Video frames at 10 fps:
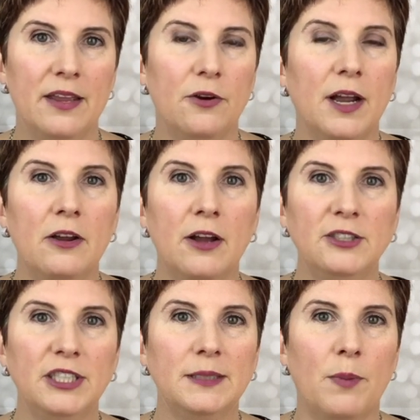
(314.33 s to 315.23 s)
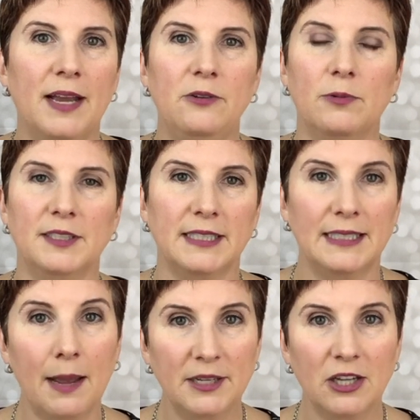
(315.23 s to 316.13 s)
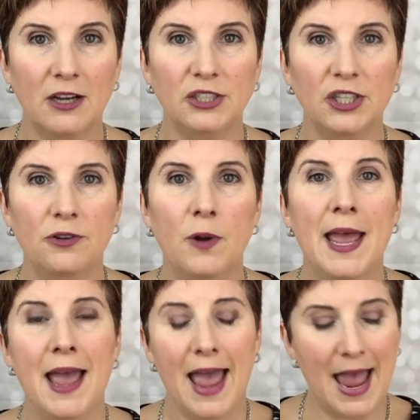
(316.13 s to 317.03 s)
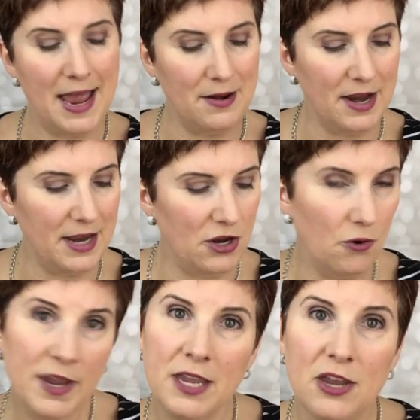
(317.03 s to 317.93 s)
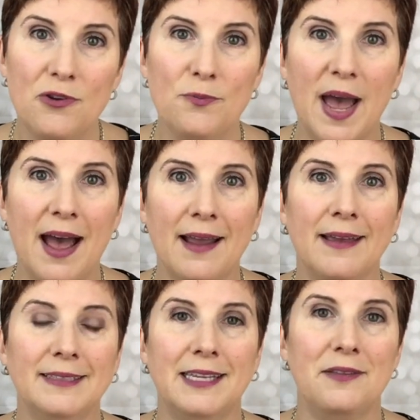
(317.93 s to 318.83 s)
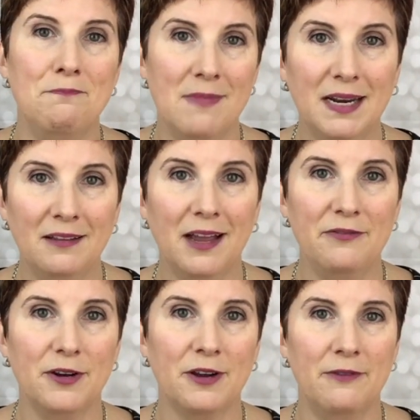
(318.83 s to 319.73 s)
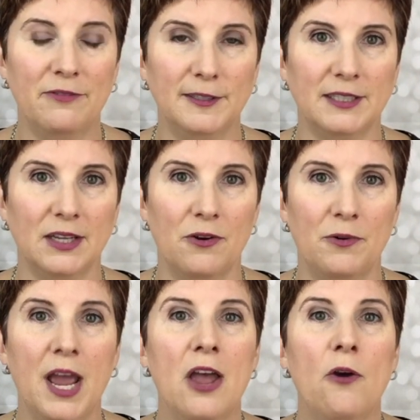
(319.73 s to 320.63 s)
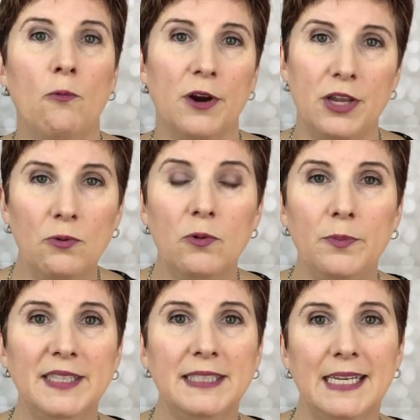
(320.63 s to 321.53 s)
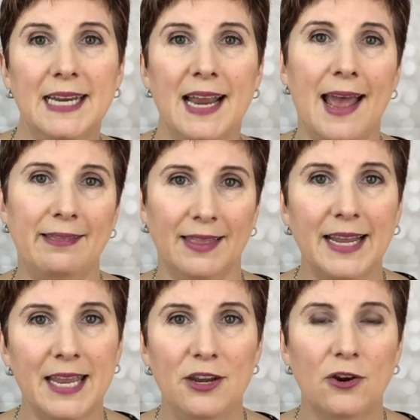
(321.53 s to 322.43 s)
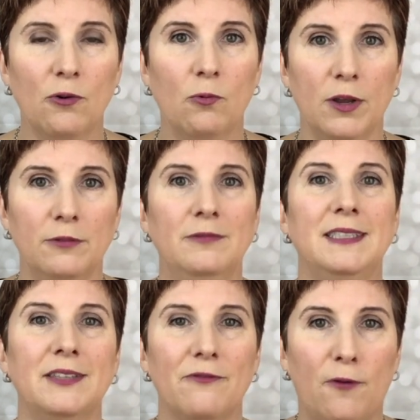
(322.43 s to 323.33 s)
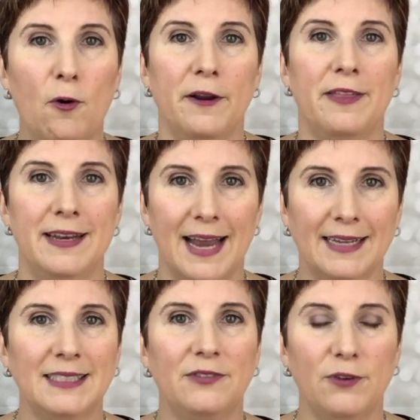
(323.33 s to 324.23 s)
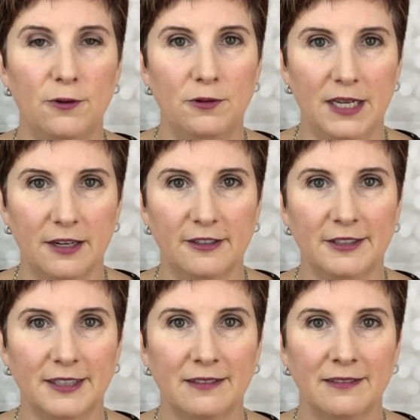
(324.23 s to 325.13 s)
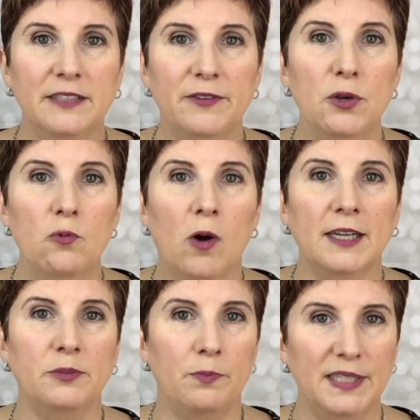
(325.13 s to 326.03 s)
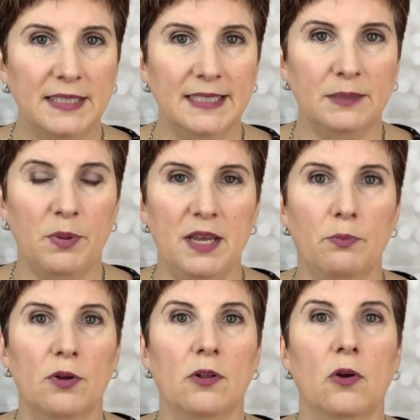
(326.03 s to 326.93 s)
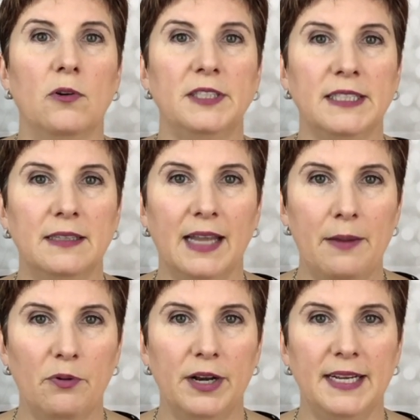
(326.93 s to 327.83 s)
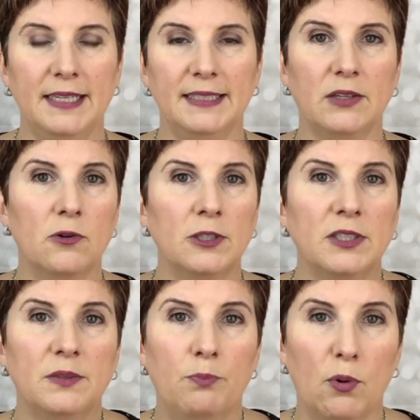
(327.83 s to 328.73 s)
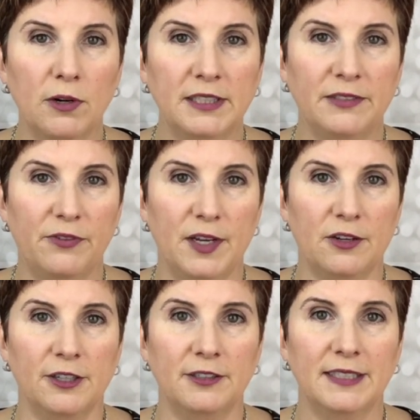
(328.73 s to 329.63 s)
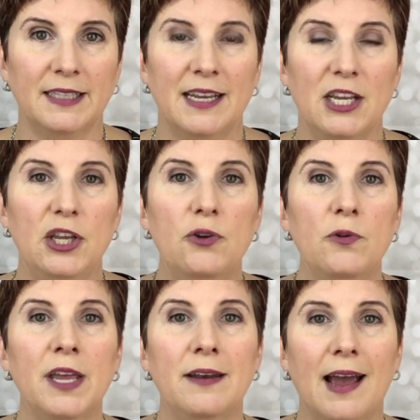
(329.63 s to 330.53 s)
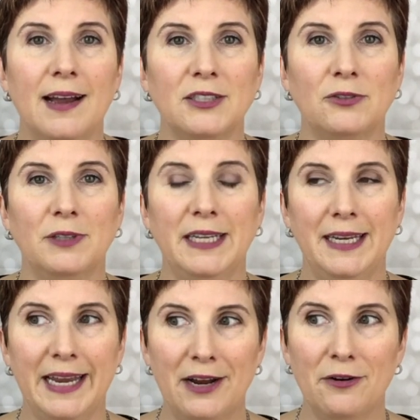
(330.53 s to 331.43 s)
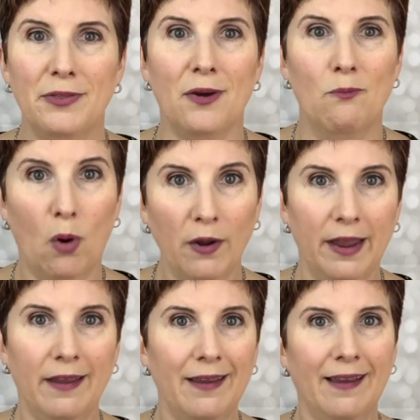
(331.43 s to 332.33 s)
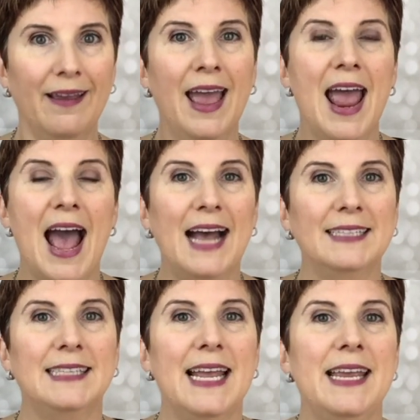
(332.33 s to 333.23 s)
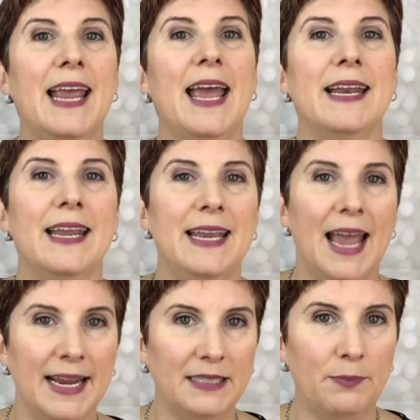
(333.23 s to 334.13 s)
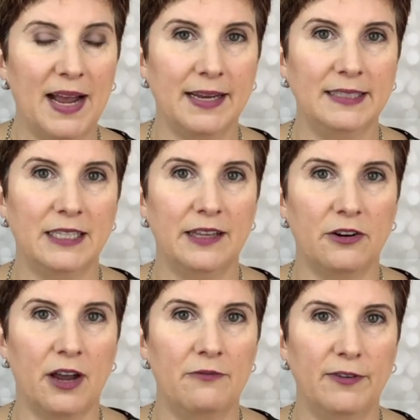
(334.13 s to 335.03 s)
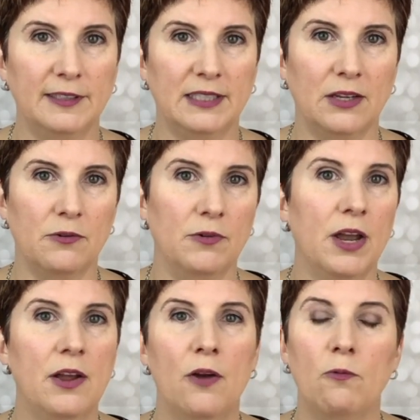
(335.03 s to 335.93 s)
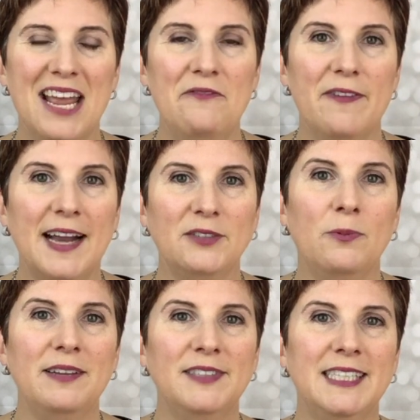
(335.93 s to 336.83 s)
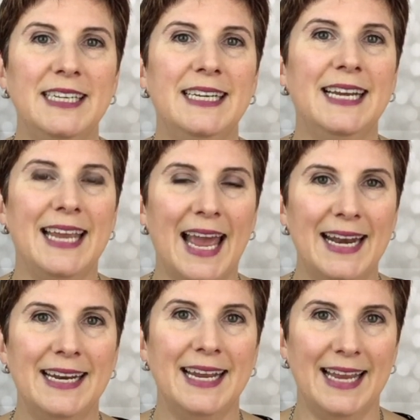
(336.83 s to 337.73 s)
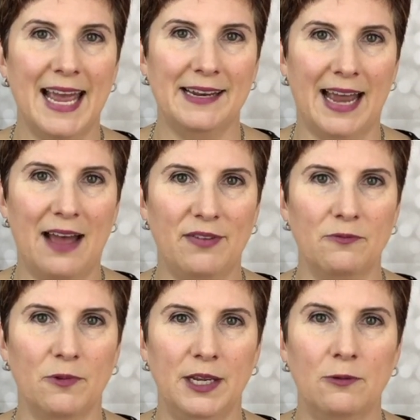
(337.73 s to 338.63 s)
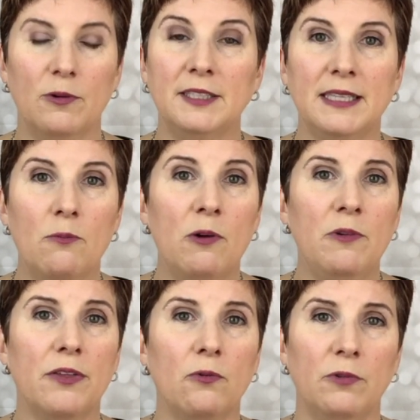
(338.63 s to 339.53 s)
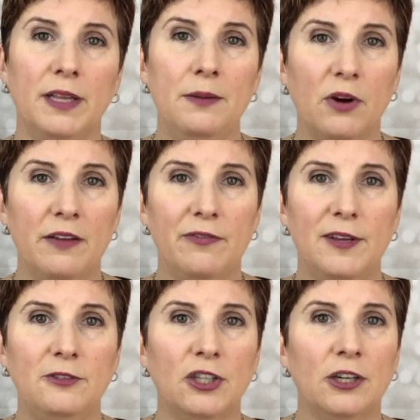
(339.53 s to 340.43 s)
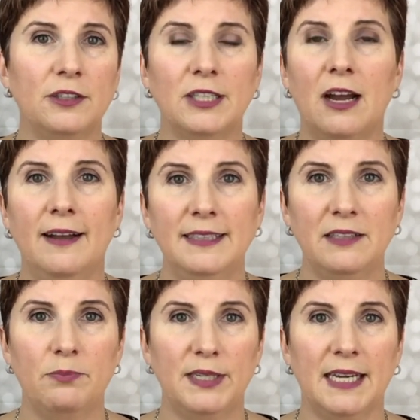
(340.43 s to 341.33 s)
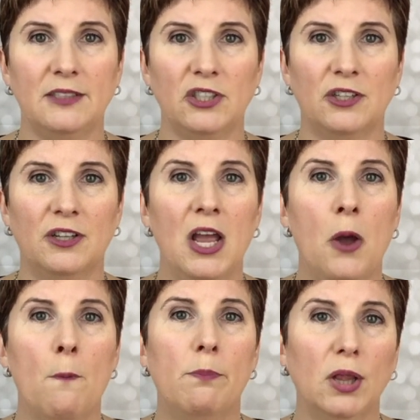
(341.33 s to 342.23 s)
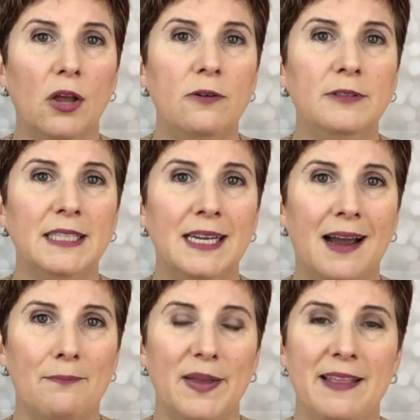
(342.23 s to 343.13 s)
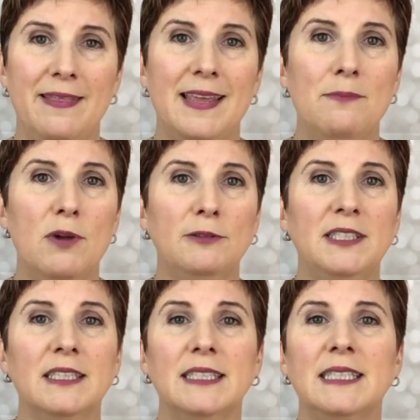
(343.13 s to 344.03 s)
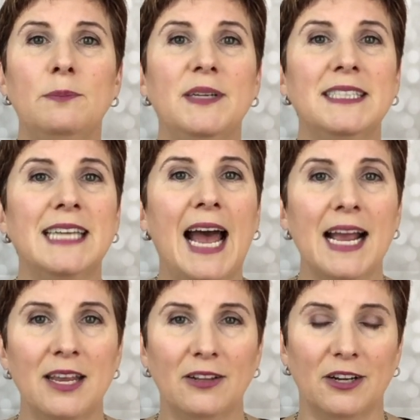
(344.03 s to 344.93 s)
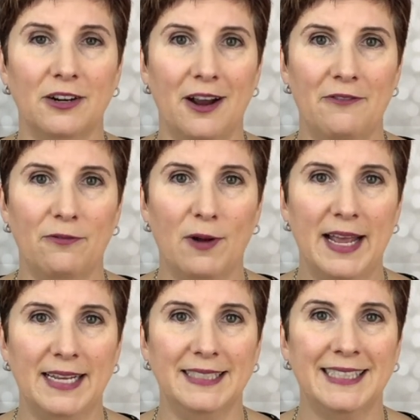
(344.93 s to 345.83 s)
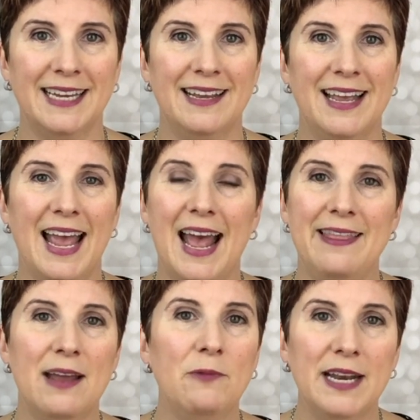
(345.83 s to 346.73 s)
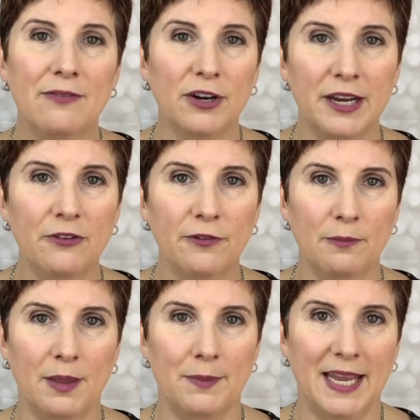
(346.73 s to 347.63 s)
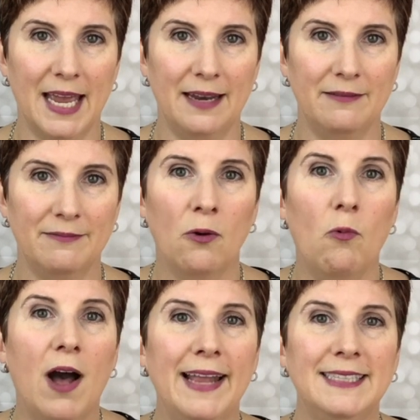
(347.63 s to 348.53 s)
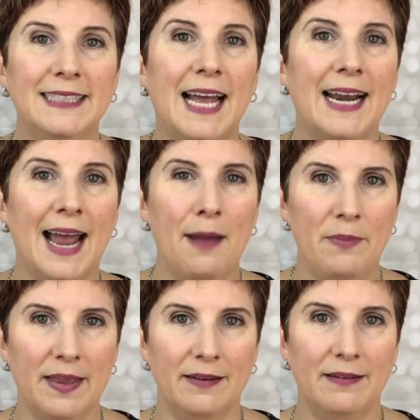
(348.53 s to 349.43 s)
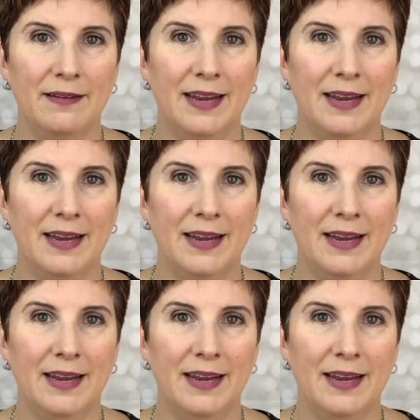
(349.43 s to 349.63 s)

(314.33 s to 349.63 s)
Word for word: Your unconscious mind will sabotage you and yoink you back to the middle of your comfort zone where you will be sitting and licking your wounds for the next few years. If you watch business people or celebrities or sports figures, you can actually hear the boing as they get yanked back into their comfort zone. In fact, we've seen it again and again, haven't we? Where someone with a really bright future, tons of potential, blows it up in the most spectacular of ways, and then we never hear from them again. Why does that happen?